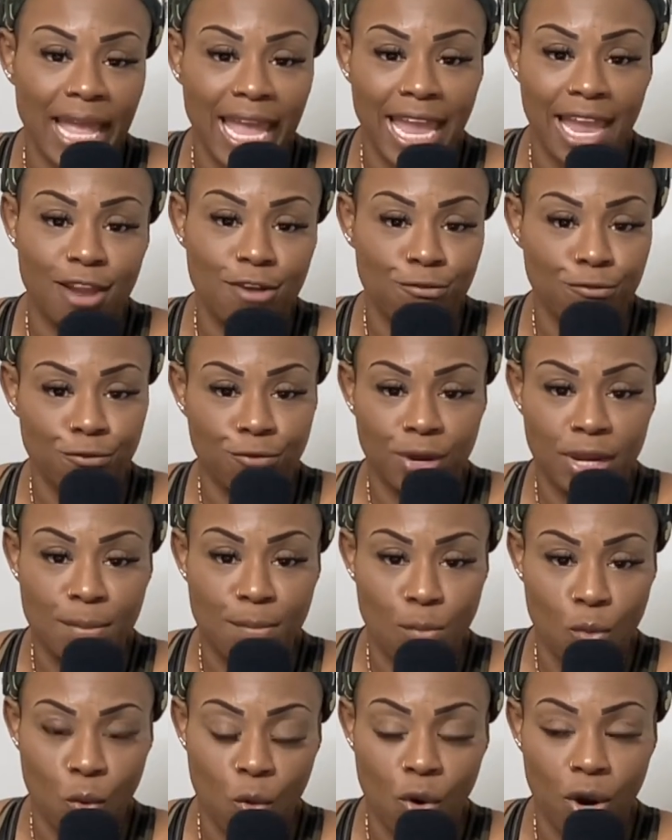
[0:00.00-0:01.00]
every
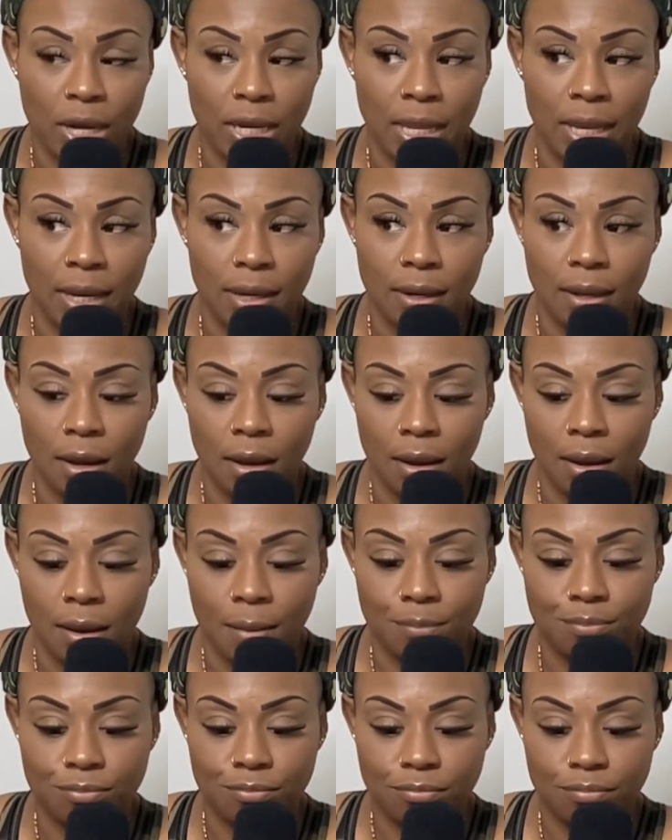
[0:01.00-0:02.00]
morning.
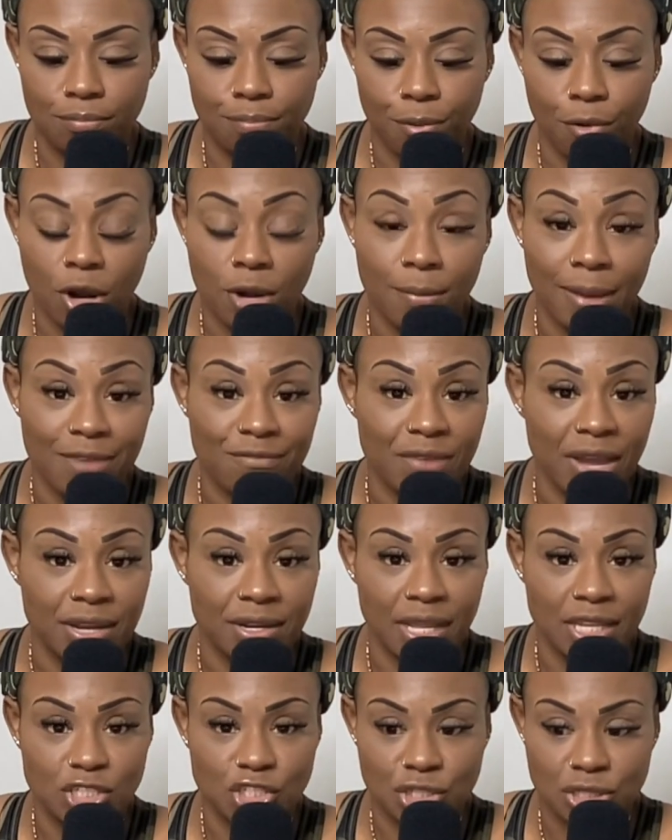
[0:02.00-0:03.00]
Part of my
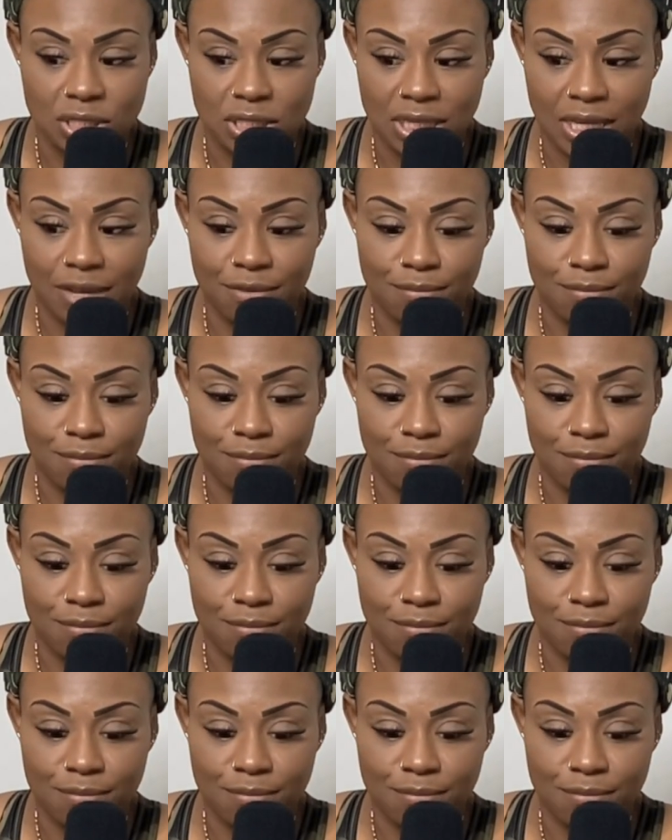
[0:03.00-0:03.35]
foundation to give